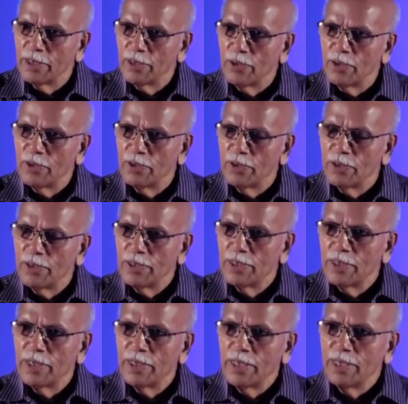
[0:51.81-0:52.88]
you know,
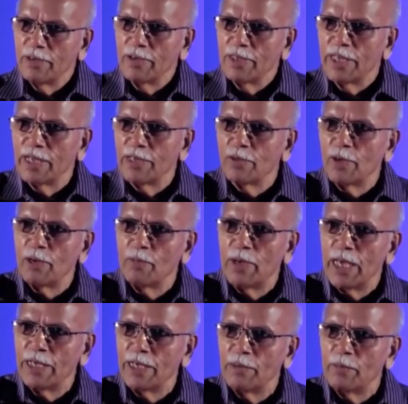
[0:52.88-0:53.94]
even that one
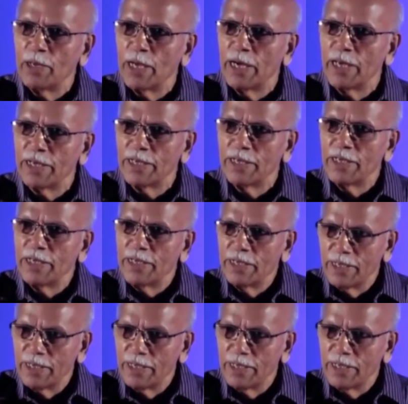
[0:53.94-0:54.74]
man in Bihar,